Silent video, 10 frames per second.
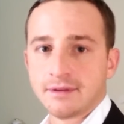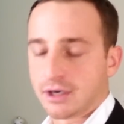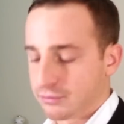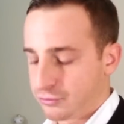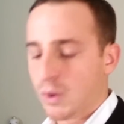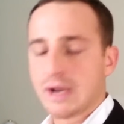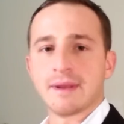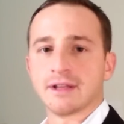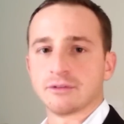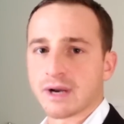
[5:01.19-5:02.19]
20
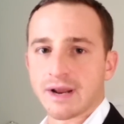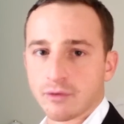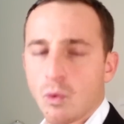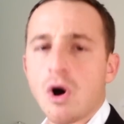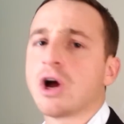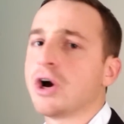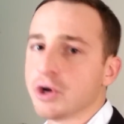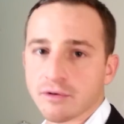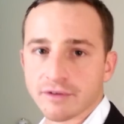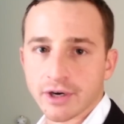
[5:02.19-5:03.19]
minutes, whatever. Walk
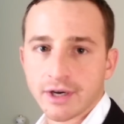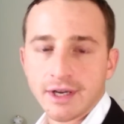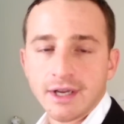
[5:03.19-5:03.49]
on over.